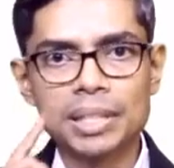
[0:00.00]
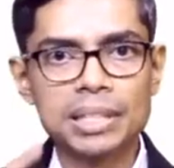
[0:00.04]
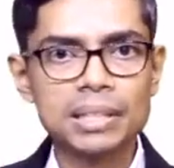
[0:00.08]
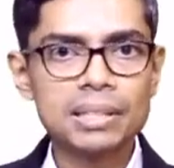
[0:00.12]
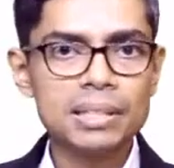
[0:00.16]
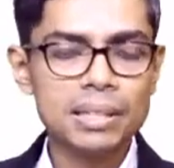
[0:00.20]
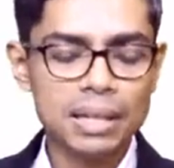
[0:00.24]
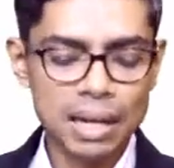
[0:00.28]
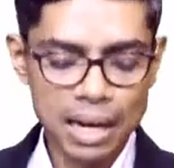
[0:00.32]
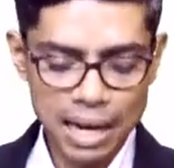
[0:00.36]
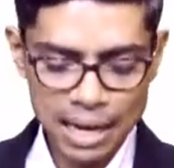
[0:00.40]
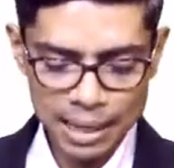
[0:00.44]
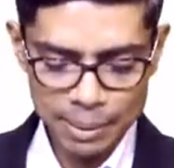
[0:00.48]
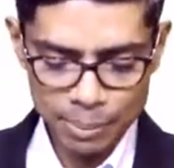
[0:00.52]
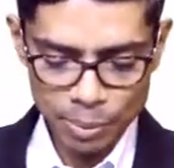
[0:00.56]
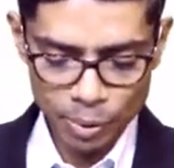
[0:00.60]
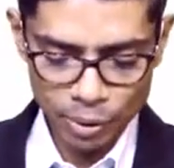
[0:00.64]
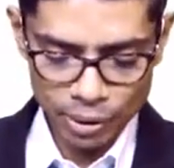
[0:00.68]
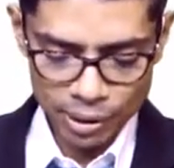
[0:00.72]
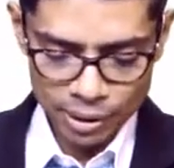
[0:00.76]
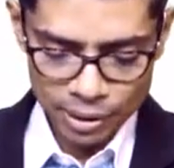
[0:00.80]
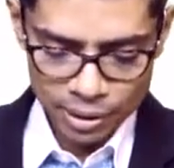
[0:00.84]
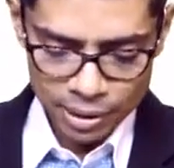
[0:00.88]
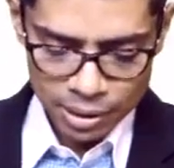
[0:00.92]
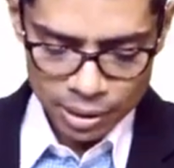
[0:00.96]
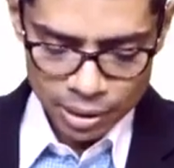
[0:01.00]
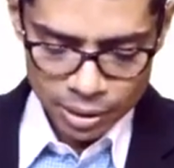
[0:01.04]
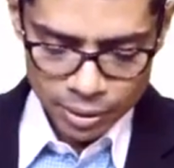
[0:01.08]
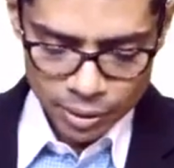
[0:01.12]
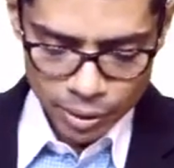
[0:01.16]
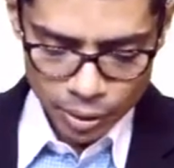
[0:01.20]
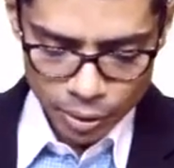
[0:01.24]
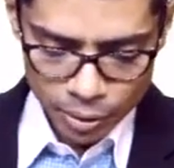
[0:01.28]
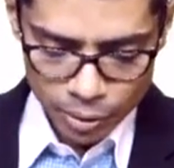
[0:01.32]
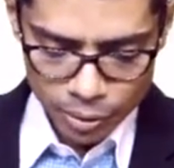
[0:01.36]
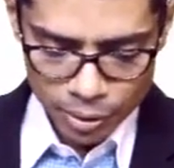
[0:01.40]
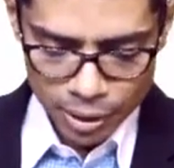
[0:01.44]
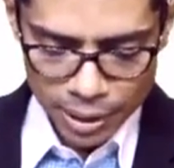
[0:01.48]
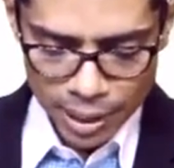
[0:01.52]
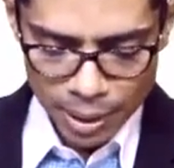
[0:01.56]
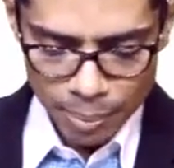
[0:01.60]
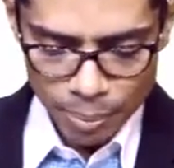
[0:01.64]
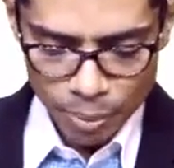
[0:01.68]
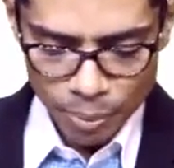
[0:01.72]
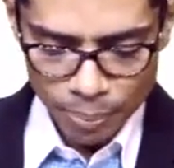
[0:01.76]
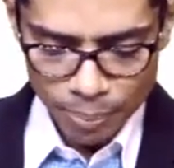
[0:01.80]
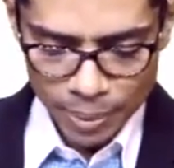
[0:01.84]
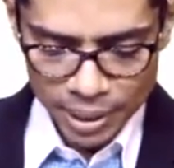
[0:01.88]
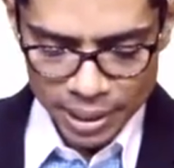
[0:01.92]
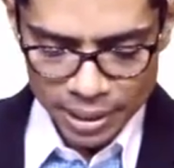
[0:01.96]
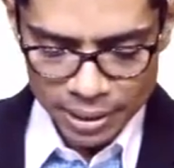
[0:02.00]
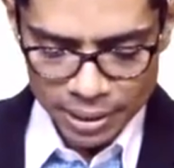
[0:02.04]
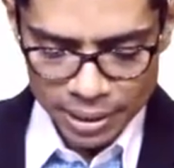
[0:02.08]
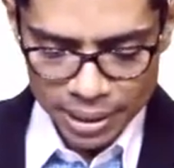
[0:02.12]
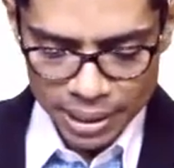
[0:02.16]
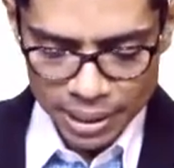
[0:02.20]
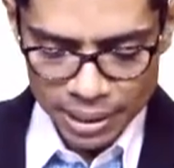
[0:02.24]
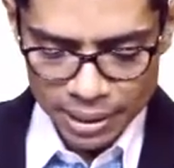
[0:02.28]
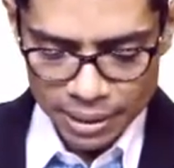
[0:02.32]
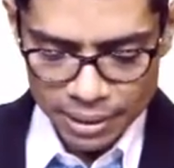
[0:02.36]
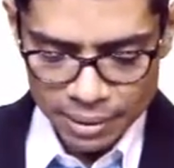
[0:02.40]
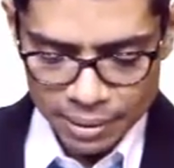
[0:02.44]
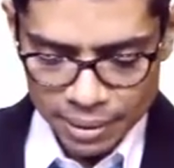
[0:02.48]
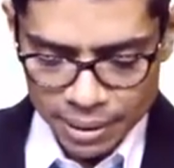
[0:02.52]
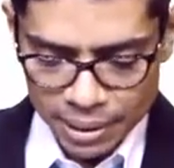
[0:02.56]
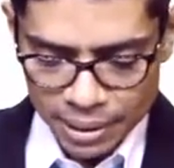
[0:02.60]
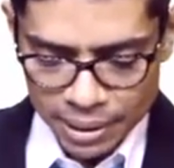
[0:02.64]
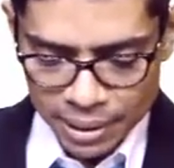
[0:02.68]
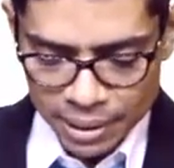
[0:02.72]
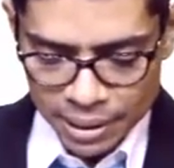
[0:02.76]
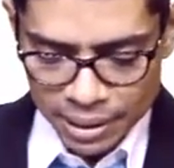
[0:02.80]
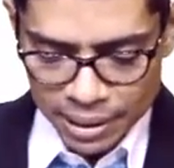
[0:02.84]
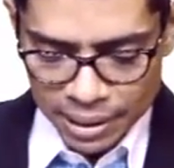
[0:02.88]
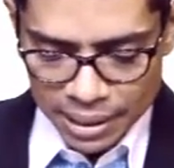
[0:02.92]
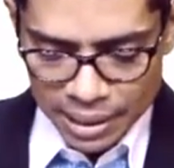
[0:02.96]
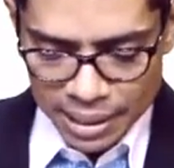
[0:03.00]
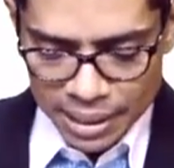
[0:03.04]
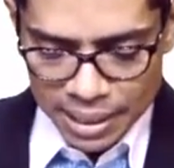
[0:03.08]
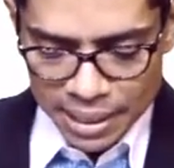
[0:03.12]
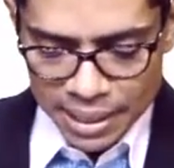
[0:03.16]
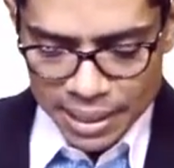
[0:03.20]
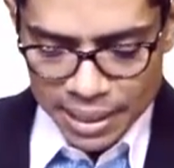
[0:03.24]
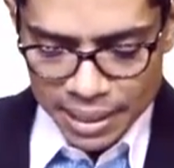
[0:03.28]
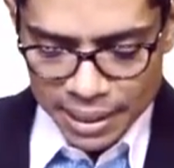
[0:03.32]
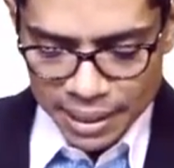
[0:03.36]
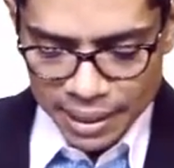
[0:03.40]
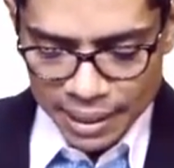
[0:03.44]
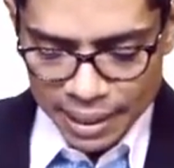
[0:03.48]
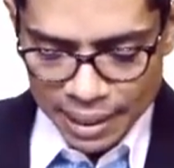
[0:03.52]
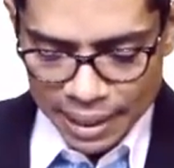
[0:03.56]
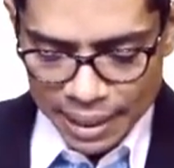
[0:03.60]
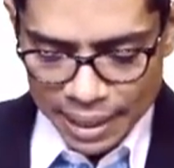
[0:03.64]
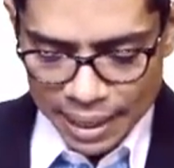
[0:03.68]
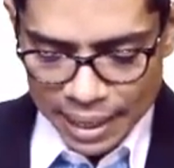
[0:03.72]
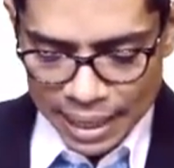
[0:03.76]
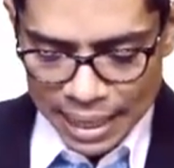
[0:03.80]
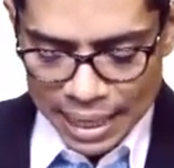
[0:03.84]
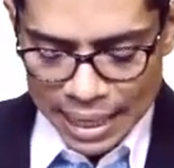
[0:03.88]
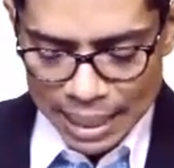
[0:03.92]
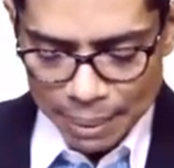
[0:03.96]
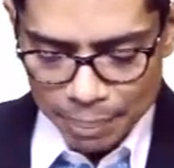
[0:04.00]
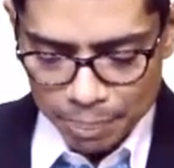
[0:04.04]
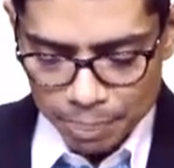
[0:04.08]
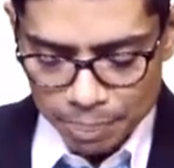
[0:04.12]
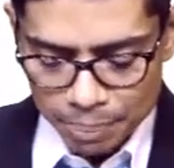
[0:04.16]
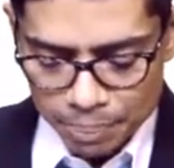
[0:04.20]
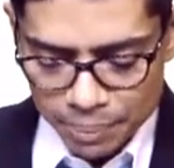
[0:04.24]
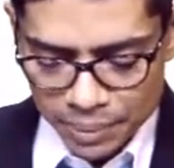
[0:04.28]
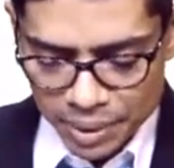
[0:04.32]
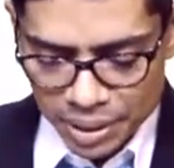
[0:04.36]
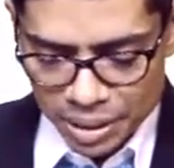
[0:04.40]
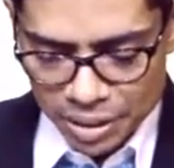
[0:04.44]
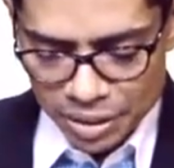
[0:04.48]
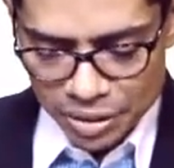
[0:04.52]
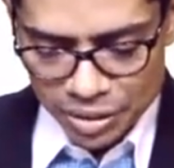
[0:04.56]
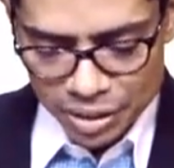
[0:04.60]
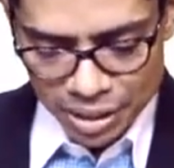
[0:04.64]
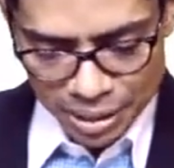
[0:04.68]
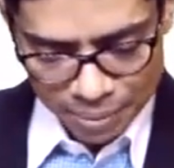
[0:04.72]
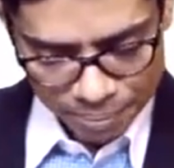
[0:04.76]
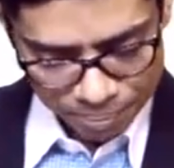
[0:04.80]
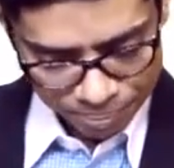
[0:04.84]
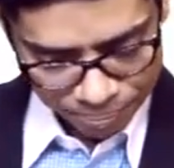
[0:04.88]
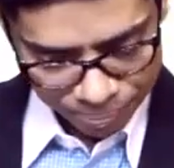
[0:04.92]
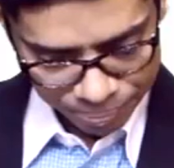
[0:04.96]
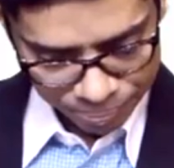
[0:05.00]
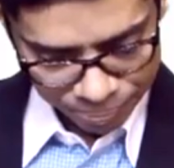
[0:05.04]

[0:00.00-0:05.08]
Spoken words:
the eyeball, ocular movement. Then EMG,